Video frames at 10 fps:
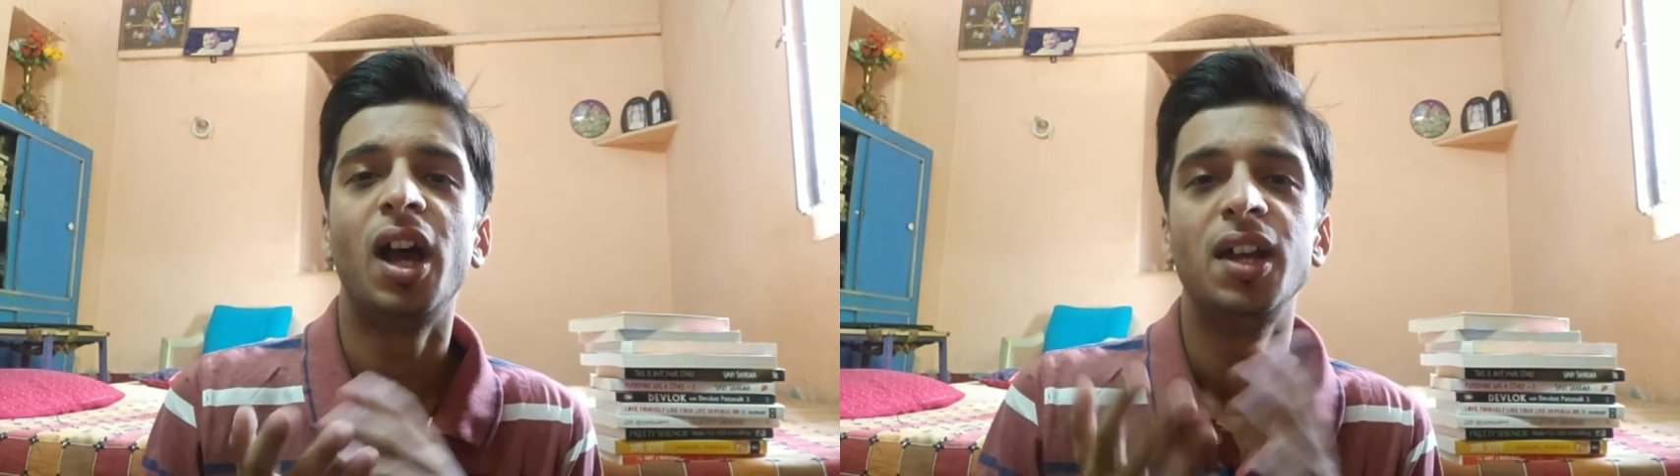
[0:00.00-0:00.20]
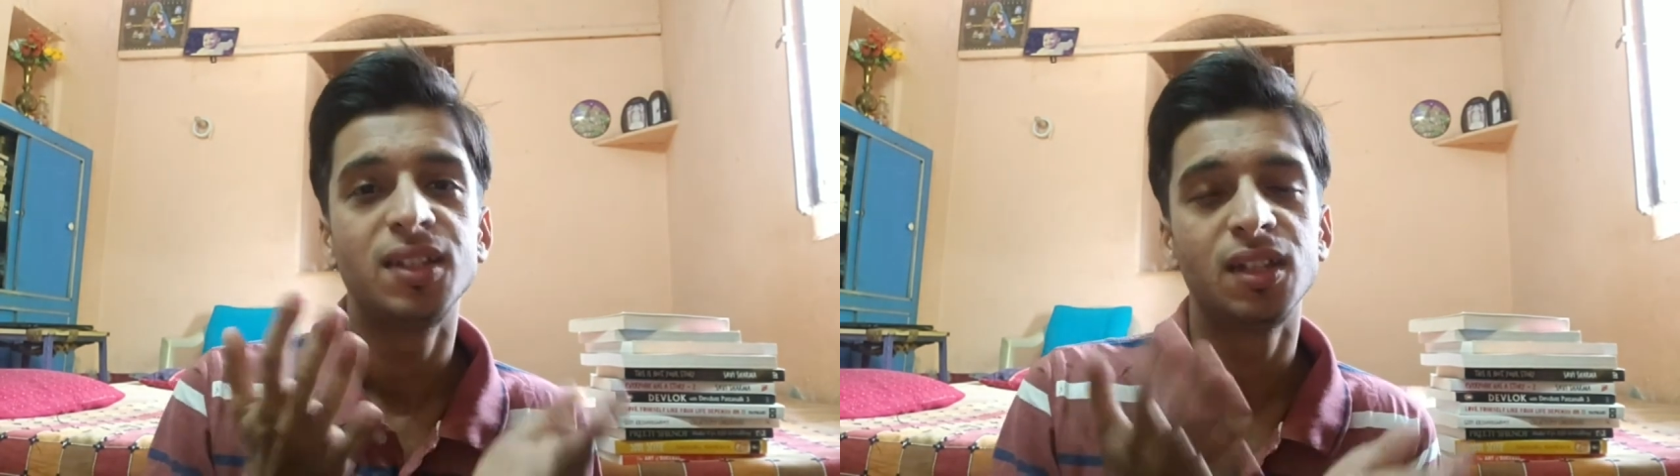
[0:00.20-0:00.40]

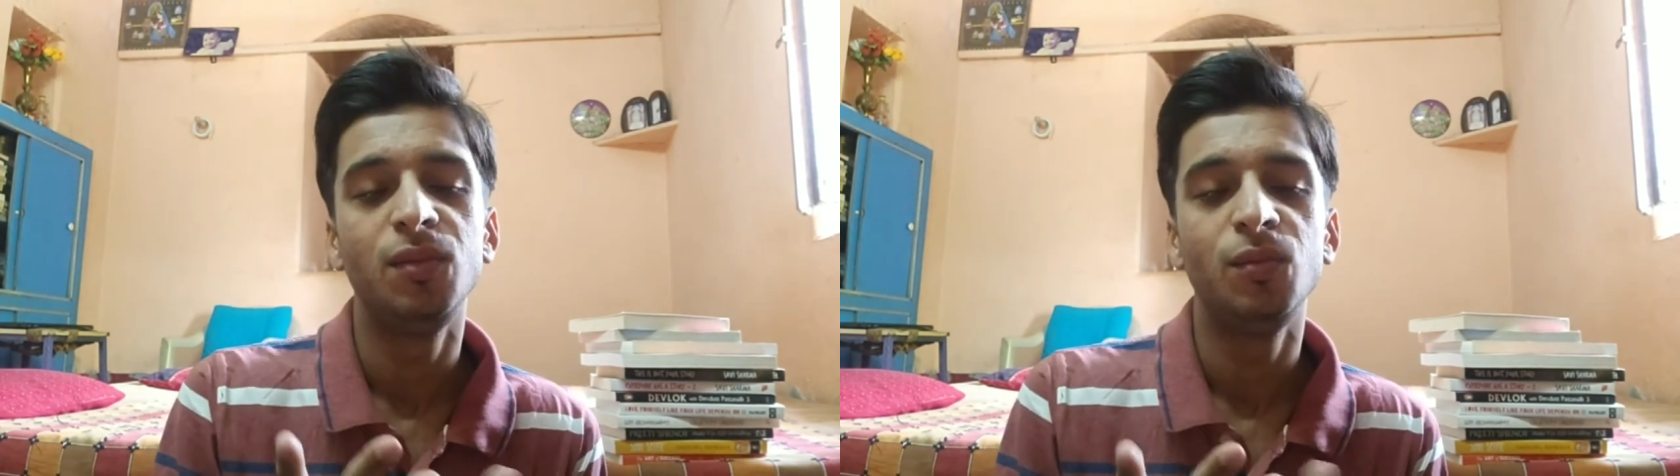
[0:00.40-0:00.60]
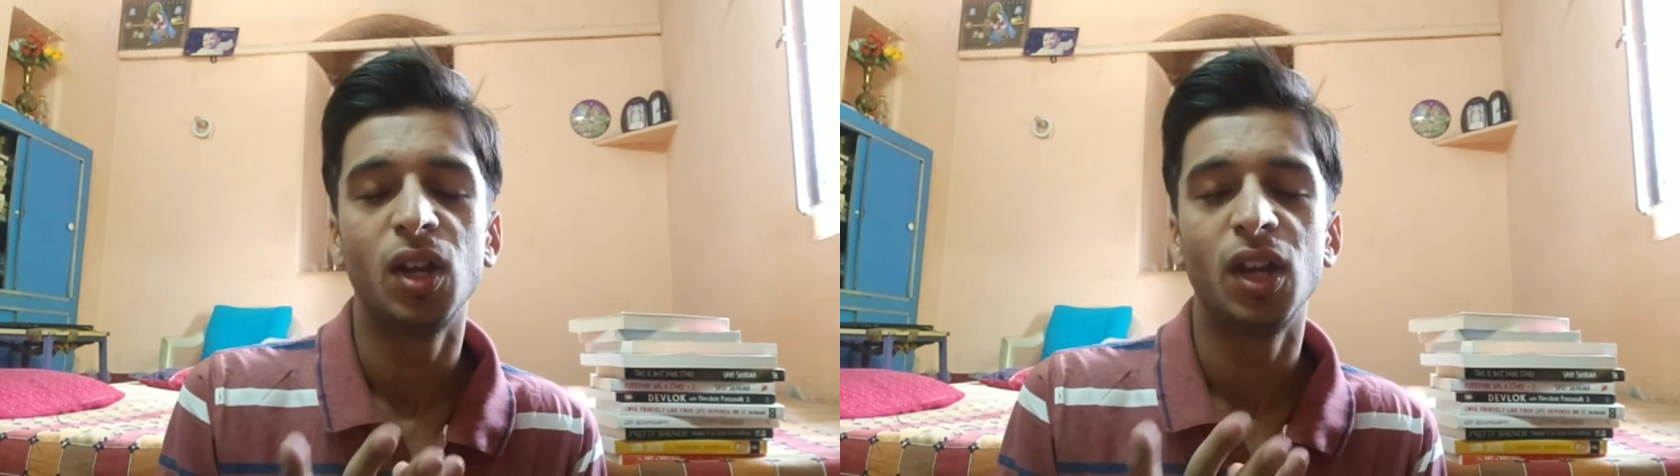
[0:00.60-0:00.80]
Ice
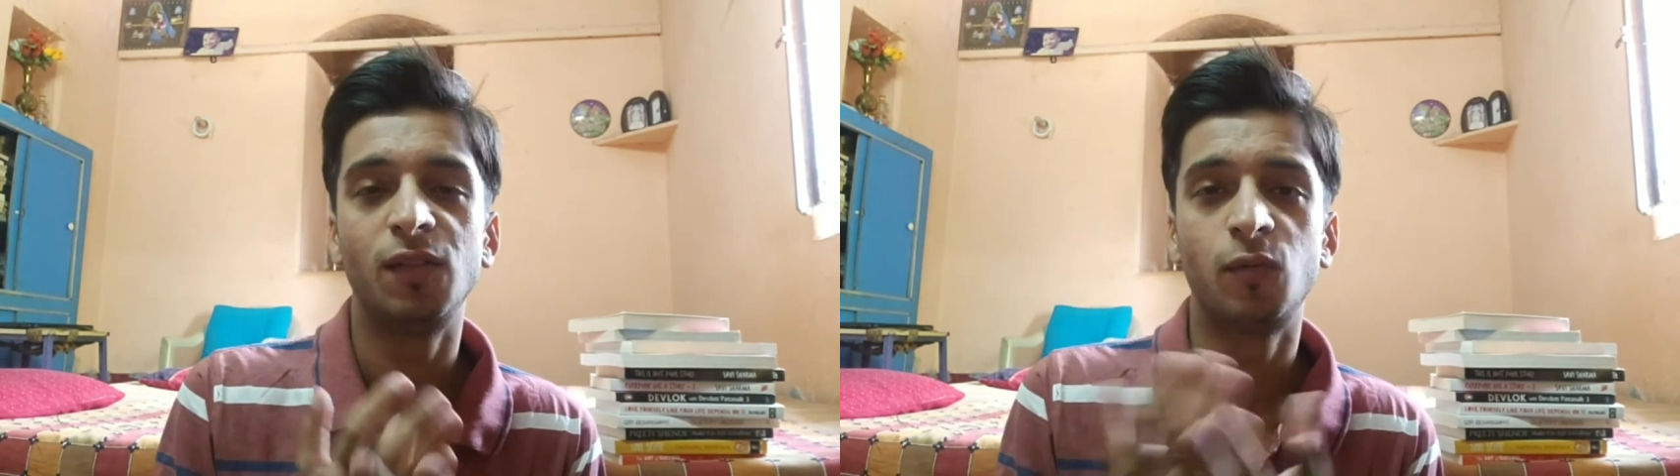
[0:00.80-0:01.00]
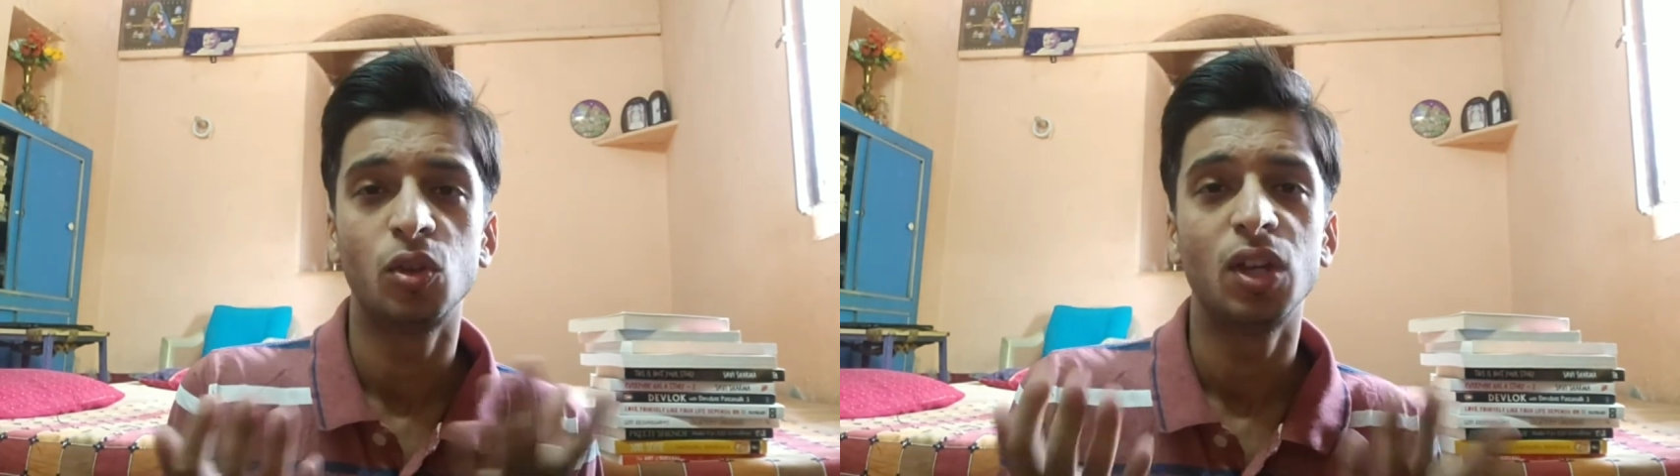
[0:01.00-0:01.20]
cream,
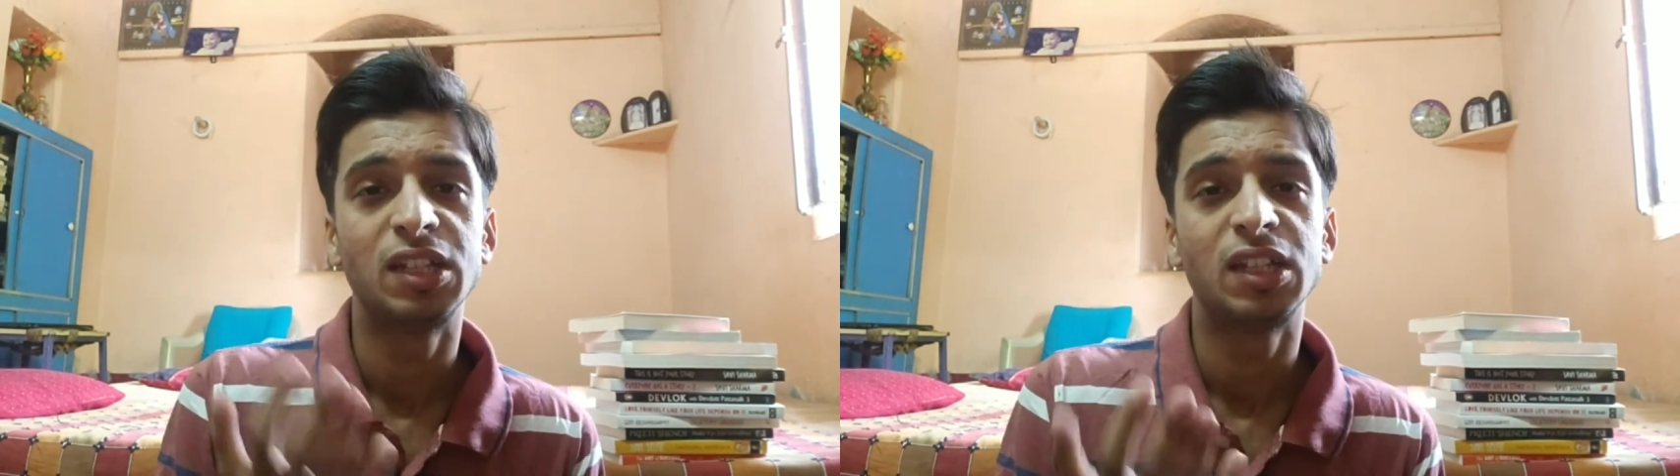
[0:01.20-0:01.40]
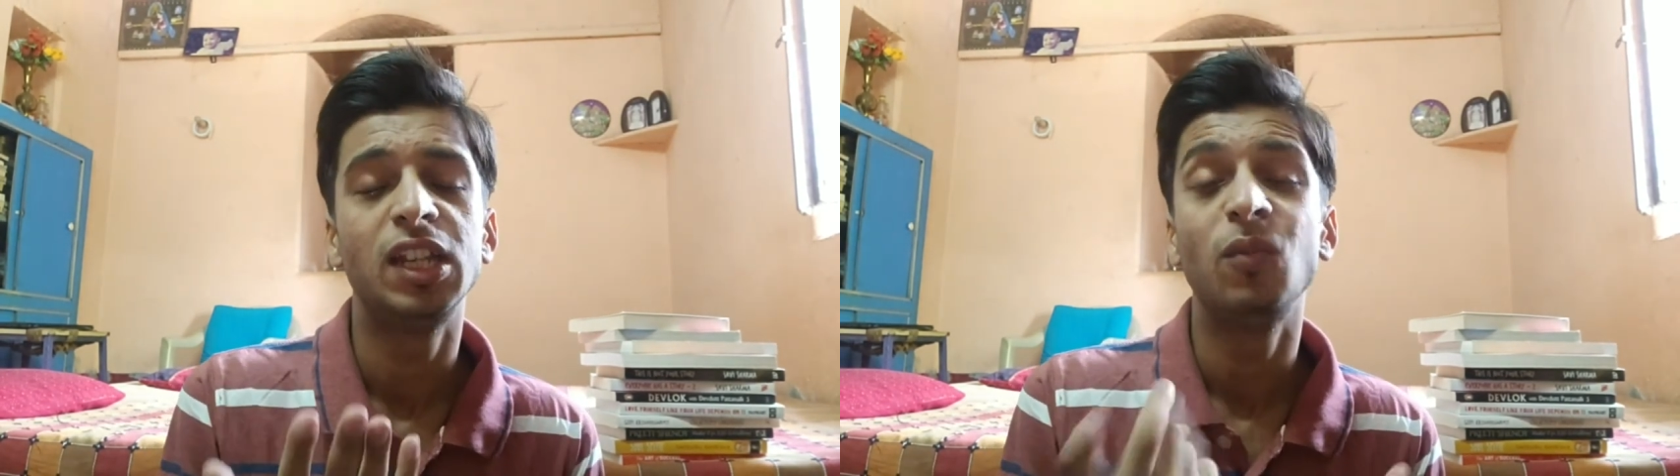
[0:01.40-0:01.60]
like, for the
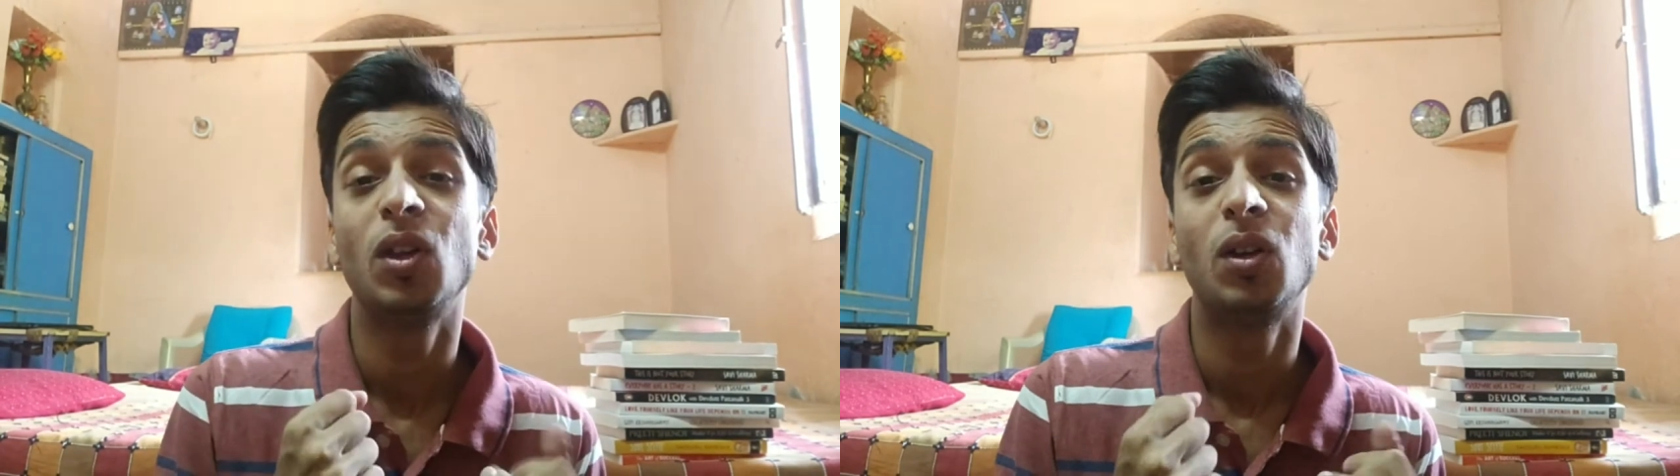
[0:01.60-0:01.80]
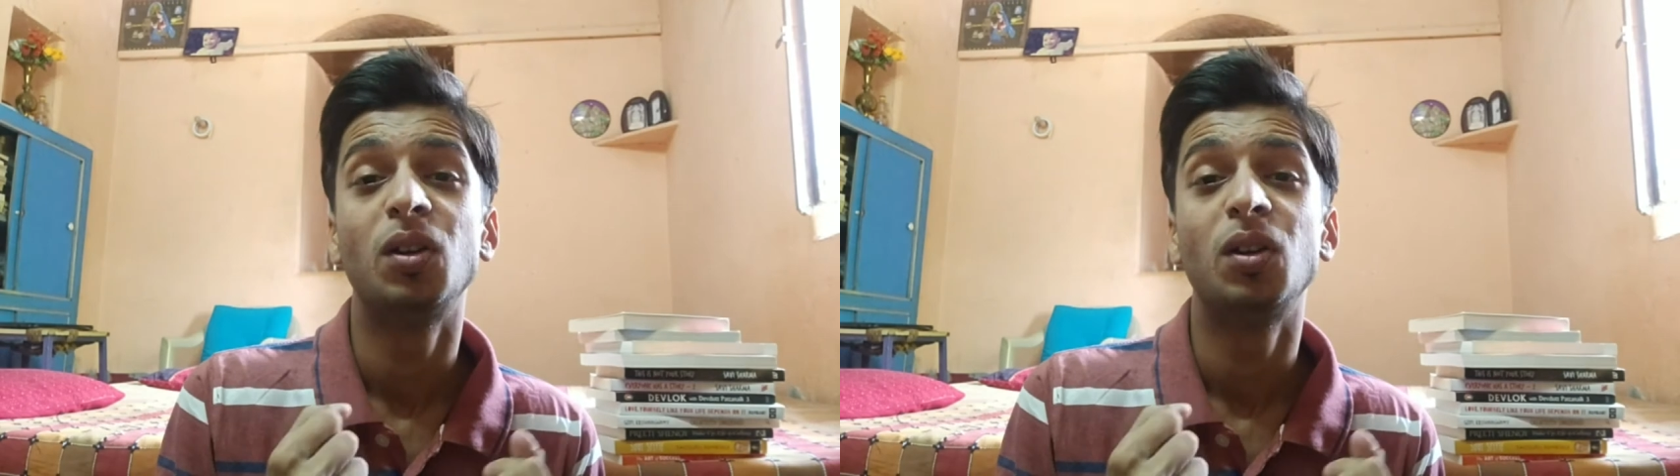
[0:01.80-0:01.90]
ice cream,